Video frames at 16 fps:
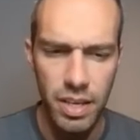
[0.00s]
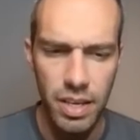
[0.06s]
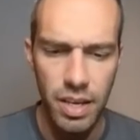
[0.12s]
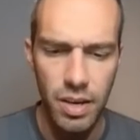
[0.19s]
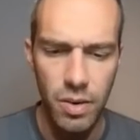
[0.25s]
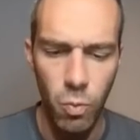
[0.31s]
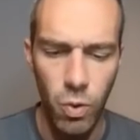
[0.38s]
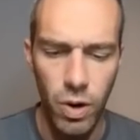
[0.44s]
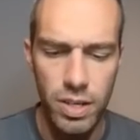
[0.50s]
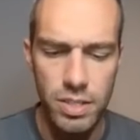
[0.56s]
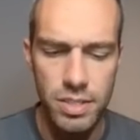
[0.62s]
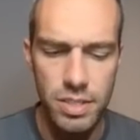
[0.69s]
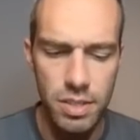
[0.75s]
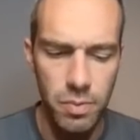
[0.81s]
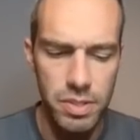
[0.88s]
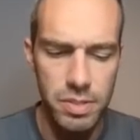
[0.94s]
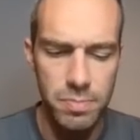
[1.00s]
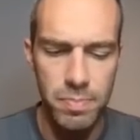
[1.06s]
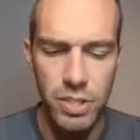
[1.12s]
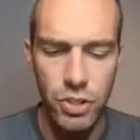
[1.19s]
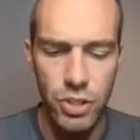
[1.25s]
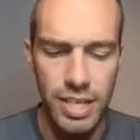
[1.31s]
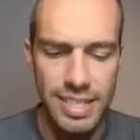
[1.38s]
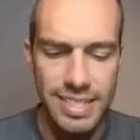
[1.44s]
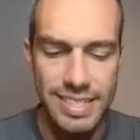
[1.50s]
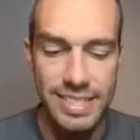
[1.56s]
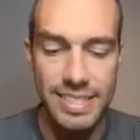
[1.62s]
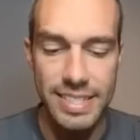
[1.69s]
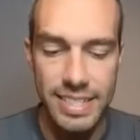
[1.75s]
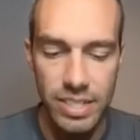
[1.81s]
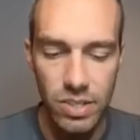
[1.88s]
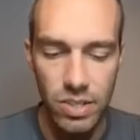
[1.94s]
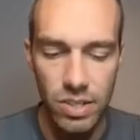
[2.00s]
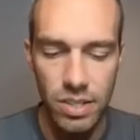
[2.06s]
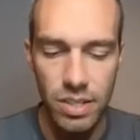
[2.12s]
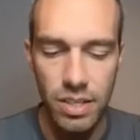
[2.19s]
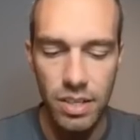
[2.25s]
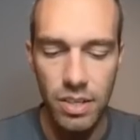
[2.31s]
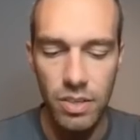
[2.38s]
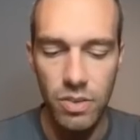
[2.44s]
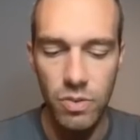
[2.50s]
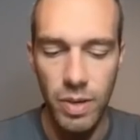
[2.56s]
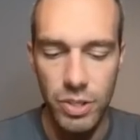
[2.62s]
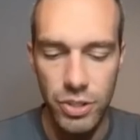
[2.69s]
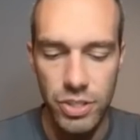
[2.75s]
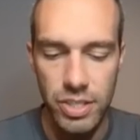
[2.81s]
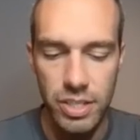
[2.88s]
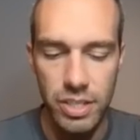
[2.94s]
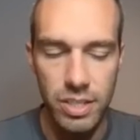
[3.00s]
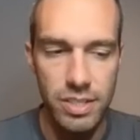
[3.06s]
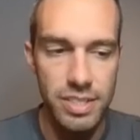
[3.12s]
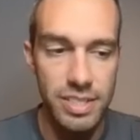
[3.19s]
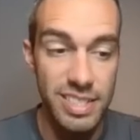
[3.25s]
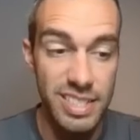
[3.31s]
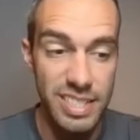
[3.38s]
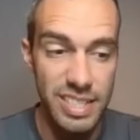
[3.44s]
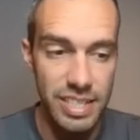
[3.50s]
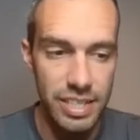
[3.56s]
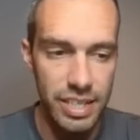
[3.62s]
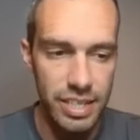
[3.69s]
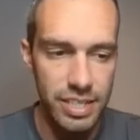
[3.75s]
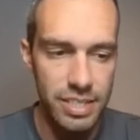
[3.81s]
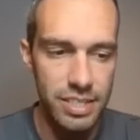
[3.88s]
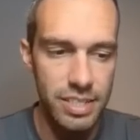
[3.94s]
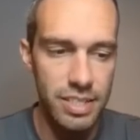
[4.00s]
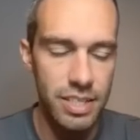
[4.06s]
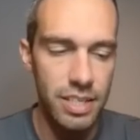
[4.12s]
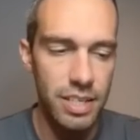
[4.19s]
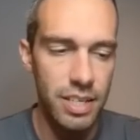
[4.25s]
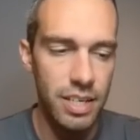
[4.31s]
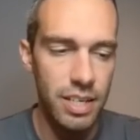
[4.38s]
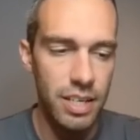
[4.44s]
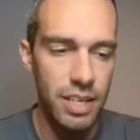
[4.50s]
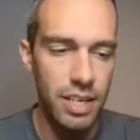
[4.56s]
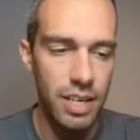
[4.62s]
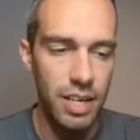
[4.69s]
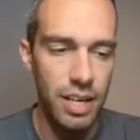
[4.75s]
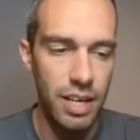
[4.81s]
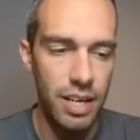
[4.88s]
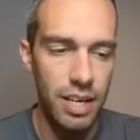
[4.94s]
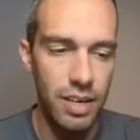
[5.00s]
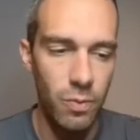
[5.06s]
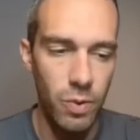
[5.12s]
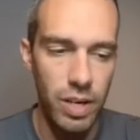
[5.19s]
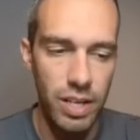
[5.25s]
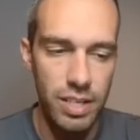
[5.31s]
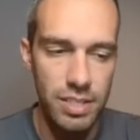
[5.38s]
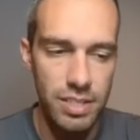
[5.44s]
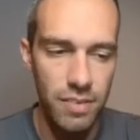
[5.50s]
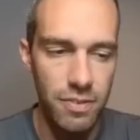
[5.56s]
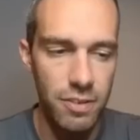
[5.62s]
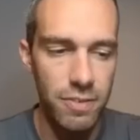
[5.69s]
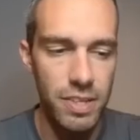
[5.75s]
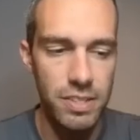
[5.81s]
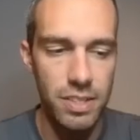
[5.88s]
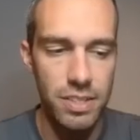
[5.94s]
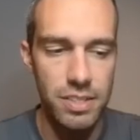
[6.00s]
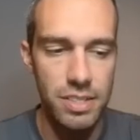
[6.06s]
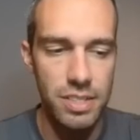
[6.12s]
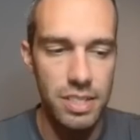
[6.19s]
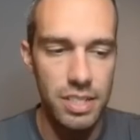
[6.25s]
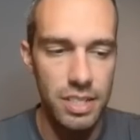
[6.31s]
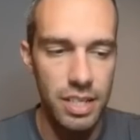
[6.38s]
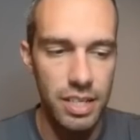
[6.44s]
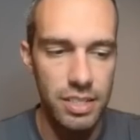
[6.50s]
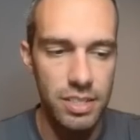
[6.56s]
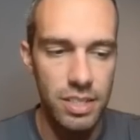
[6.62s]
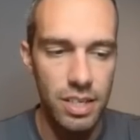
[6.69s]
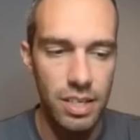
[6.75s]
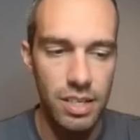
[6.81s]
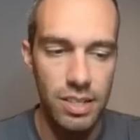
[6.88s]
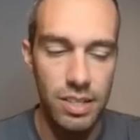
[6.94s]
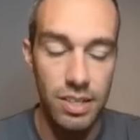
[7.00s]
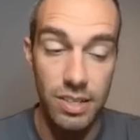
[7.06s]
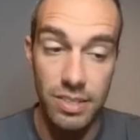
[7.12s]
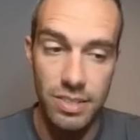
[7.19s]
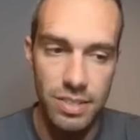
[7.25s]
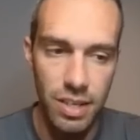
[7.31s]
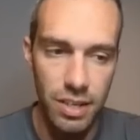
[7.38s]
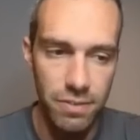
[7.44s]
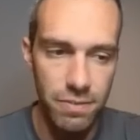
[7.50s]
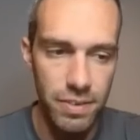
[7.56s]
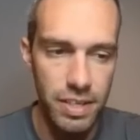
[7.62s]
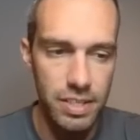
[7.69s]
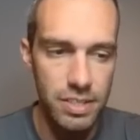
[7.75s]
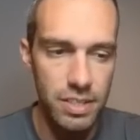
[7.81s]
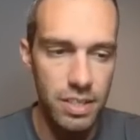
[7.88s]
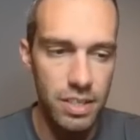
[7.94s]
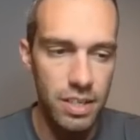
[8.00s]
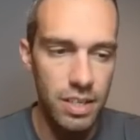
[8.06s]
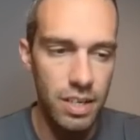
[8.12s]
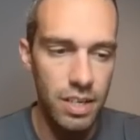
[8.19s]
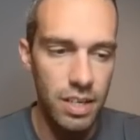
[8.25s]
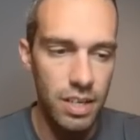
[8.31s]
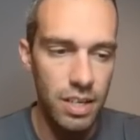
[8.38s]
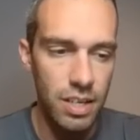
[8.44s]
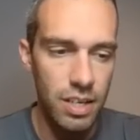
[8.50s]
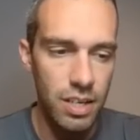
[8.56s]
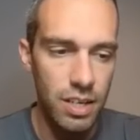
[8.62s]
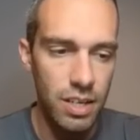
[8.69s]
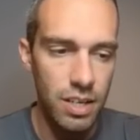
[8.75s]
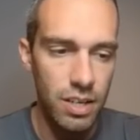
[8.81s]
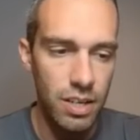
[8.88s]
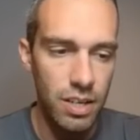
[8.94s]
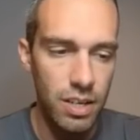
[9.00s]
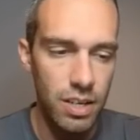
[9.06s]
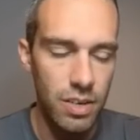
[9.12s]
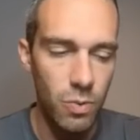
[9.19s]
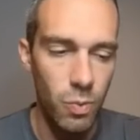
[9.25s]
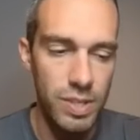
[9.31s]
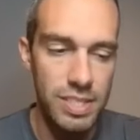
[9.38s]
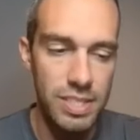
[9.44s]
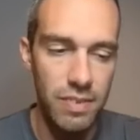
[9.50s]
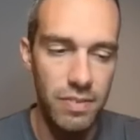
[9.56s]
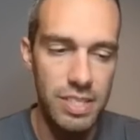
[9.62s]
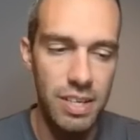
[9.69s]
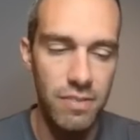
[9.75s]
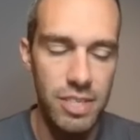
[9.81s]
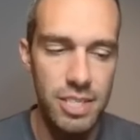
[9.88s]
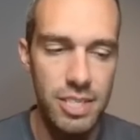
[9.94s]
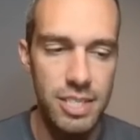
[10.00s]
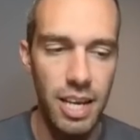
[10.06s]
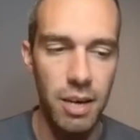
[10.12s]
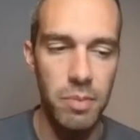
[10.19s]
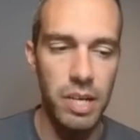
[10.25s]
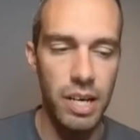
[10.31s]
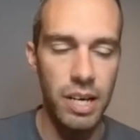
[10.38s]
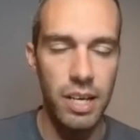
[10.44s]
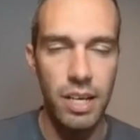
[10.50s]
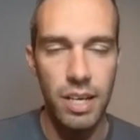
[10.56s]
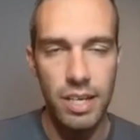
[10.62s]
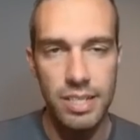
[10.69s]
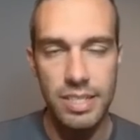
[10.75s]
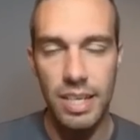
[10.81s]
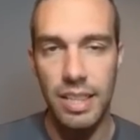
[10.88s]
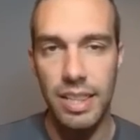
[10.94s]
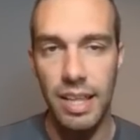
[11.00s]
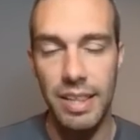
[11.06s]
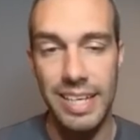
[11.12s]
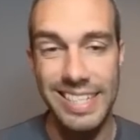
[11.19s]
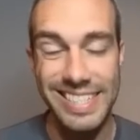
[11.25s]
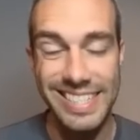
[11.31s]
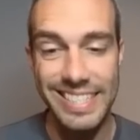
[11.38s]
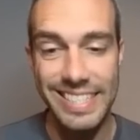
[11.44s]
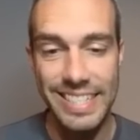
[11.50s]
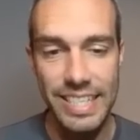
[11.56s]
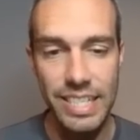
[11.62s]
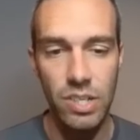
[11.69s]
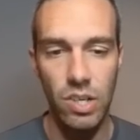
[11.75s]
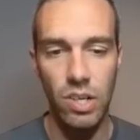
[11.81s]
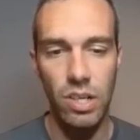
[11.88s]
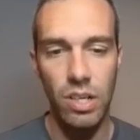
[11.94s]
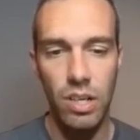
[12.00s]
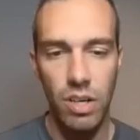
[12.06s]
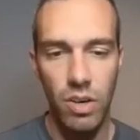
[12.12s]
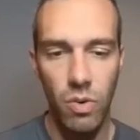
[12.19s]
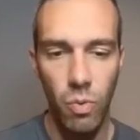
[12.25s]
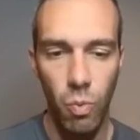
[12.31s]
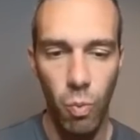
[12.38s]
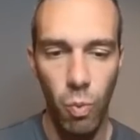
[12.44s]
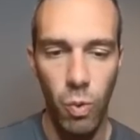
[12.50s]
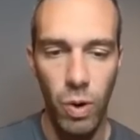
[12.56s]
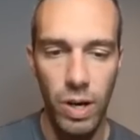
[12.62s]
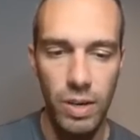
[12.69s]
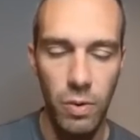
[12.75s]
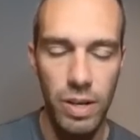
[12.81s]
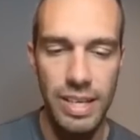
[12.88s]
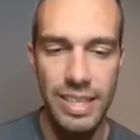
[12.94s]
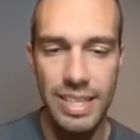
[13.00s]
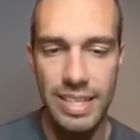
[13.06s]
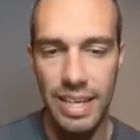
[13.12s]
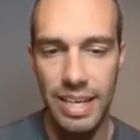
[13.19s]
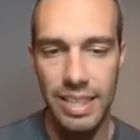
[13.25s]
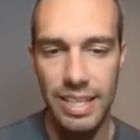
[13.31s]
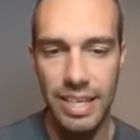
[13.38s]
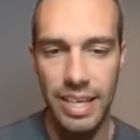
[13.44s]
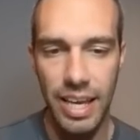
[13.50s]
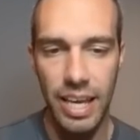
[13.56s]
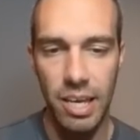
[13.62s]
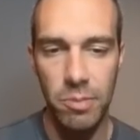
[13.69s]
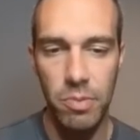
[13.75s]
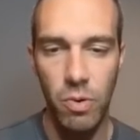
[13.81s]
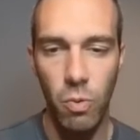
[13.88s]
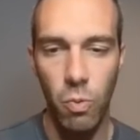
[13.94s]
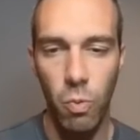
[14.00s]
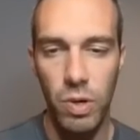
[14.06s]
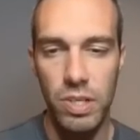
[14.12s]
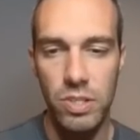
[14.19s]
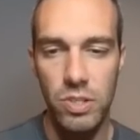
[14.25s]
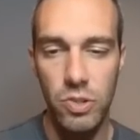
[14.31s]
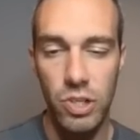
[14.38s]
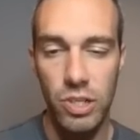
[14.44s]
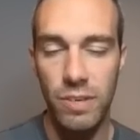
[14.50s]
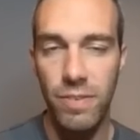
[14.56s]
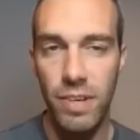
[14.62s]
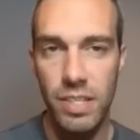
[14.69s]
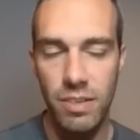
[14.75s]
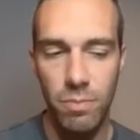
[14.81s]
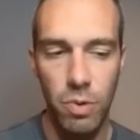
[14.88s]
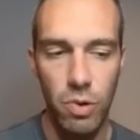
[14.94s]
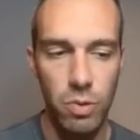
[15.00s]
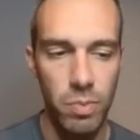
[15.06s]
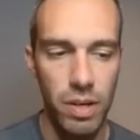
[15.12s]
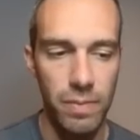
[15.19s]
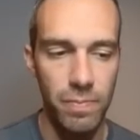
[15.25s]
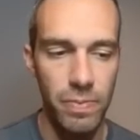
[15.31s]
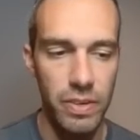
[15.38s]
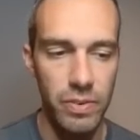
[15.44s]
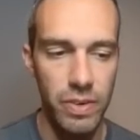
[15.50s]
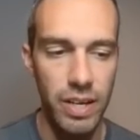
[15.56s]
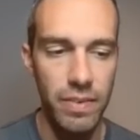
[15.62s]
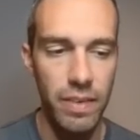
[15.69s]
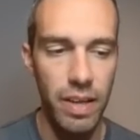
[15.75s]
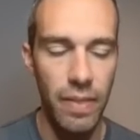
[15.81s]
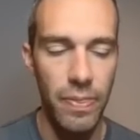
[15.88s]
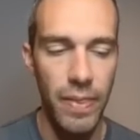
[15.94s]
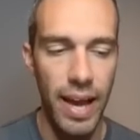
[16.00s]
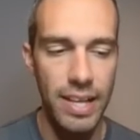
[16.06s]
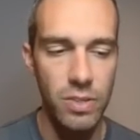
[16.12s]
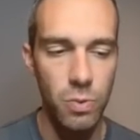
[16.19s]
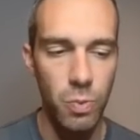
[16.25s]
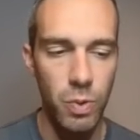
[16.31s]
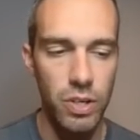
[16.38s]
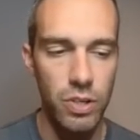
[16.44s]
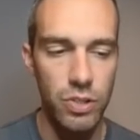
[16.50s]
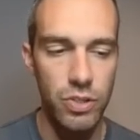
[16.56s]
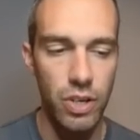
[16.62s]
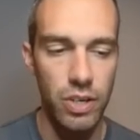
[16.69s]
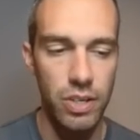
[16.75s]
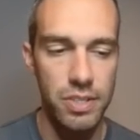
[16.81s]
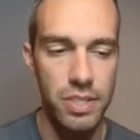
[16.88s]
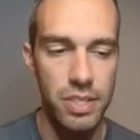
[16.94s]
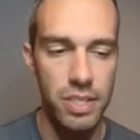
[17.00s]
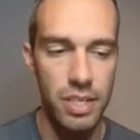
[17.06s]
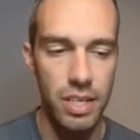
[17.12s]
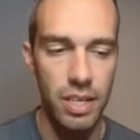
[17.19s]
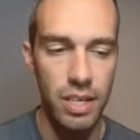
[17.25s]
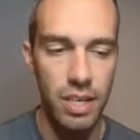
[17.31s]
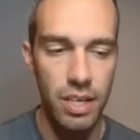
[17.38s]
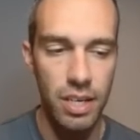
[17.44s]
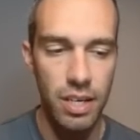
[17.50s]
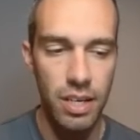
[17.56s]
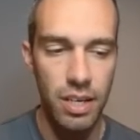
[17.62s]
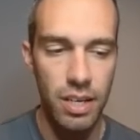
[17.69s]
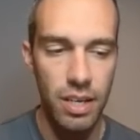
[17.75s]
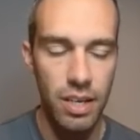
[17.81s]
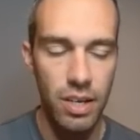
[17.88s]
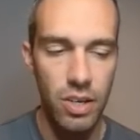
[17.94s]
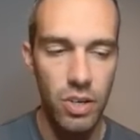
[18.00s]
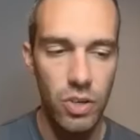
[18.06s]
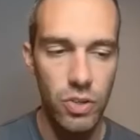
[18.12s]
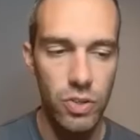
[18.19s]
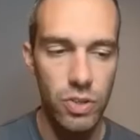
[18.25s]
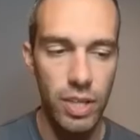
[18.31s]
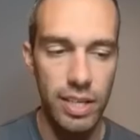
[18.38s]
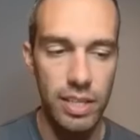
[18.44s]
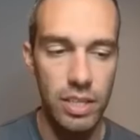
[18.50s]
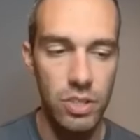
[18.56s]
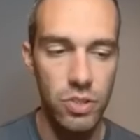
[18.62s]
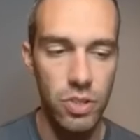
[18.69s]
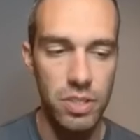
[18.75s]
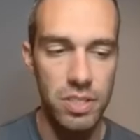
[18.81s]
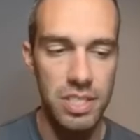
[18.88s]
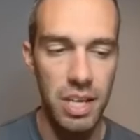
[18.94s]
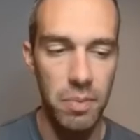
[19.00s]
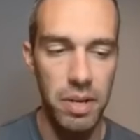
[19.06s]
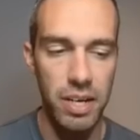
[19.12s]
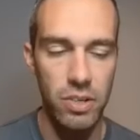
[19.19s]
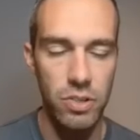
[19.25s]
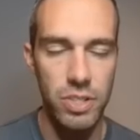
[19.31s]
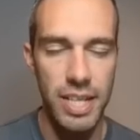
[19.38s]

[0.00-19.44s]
Whereas someone mentioned like Steel, Registeel, Steelix, 187 defense on Steelix, Galarian Stunfisk, 177 stamina, said that like Steel were in the game was your defensive Pokemon, right? And that's where you're starting to see like these good stamina hairs.